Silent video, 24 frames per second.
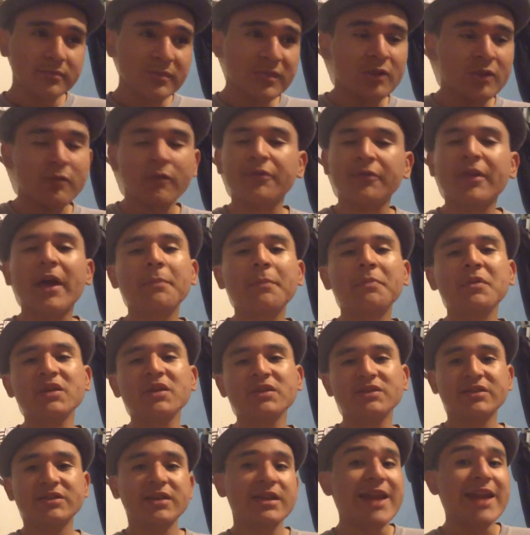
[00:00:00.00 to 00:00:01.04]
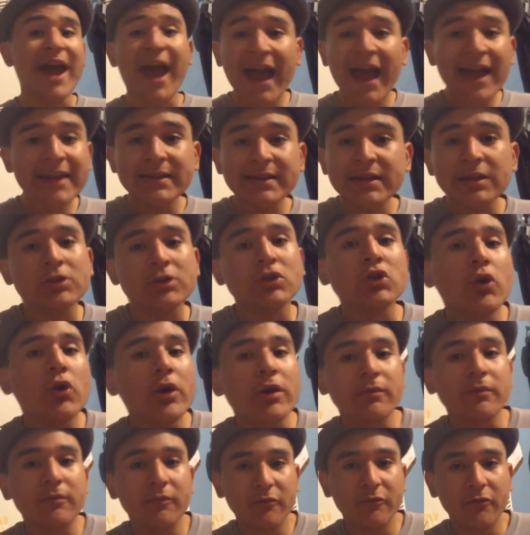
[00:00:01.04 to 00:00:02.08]
with that being said, I didn't do
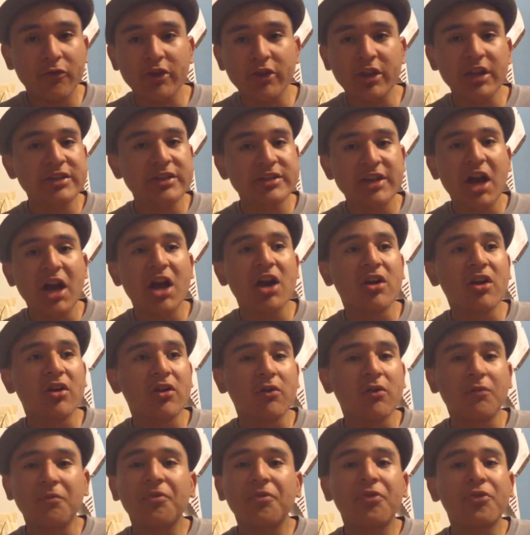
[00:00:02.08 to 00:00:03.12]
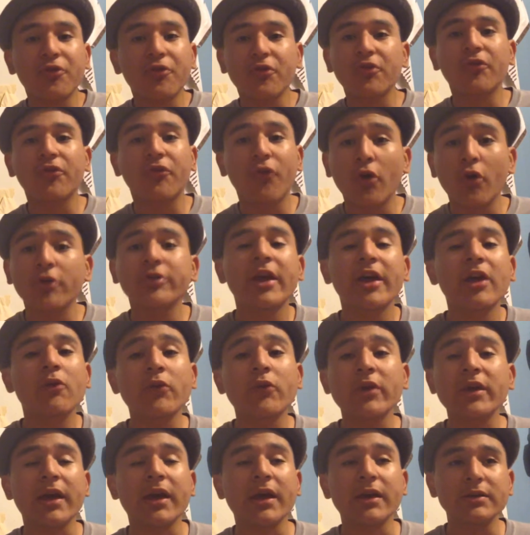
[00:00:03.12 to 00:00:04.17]
it for the entire 4-day
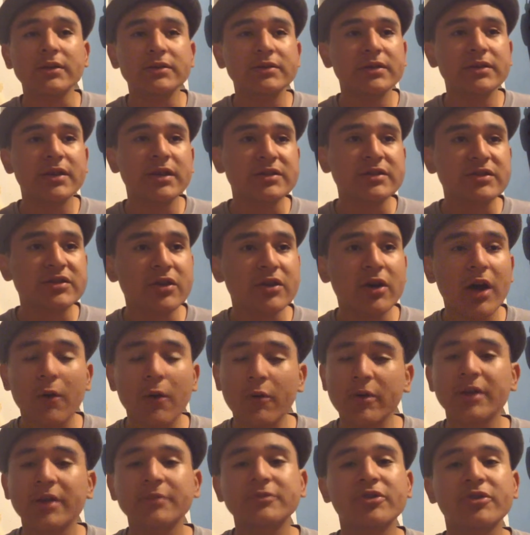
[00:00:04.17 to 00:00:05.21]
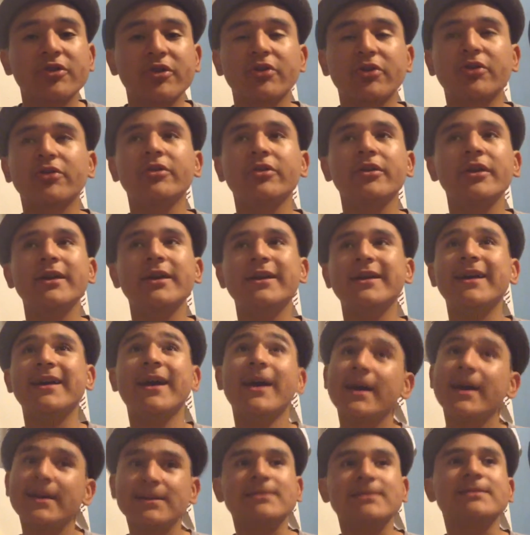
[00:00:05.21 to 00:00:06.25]
weekend, and so I went up to her
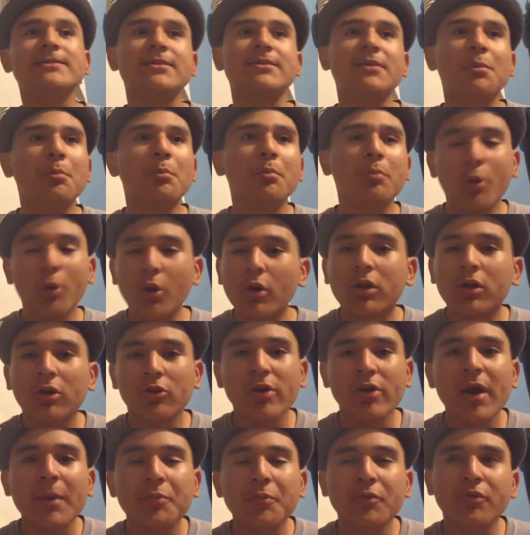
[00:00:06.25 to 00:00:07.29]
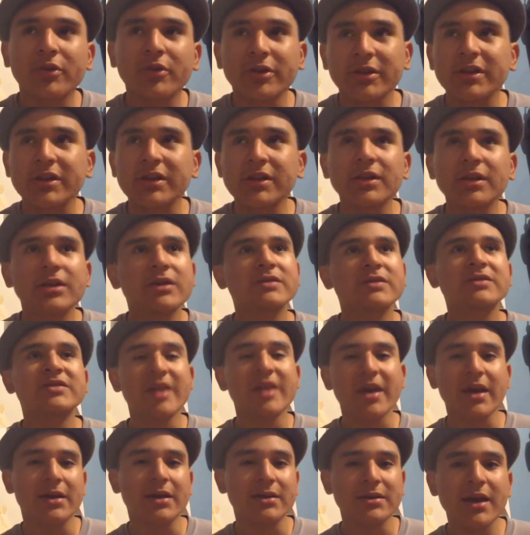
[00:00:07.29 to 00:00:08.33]
and bullcrapperly
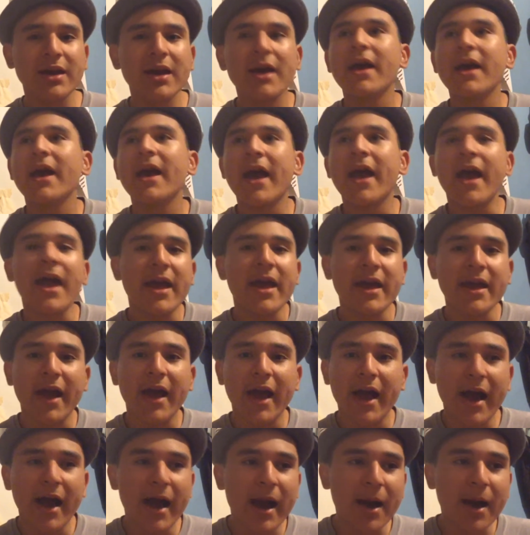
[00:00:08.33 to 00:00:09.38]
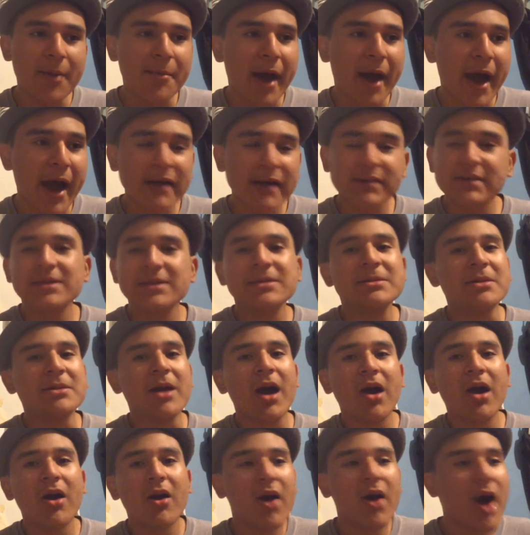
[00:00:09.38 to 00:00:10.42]
said, hey, I didn't
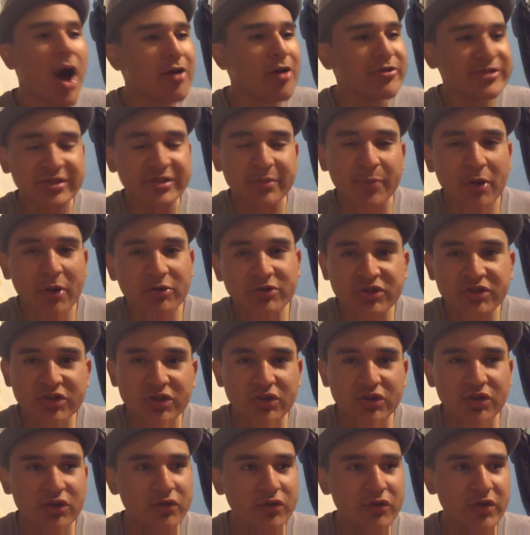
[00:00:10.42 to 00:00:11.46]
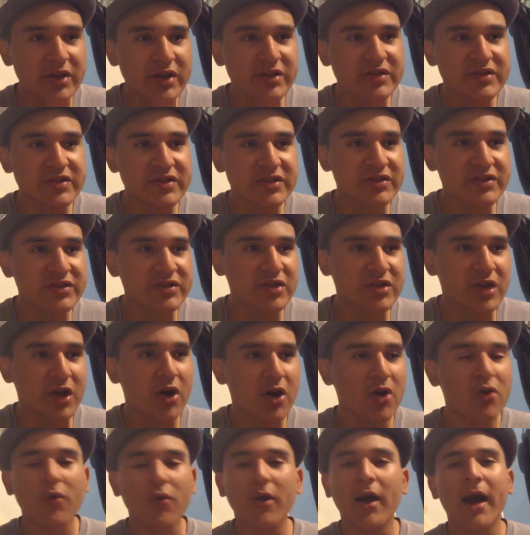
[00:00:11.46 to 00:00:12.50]
know I was supposed to do this,
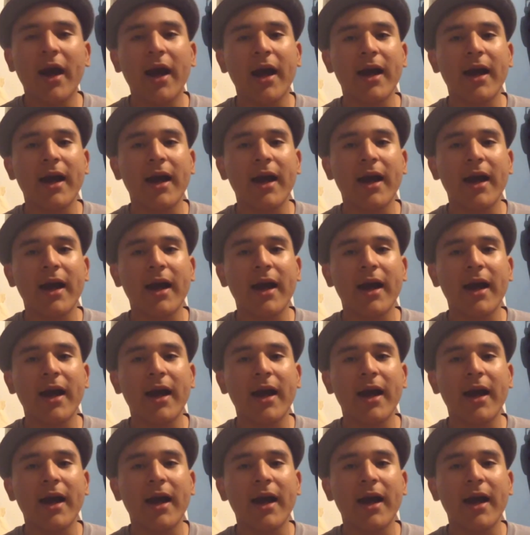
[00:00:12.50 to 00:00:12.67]
so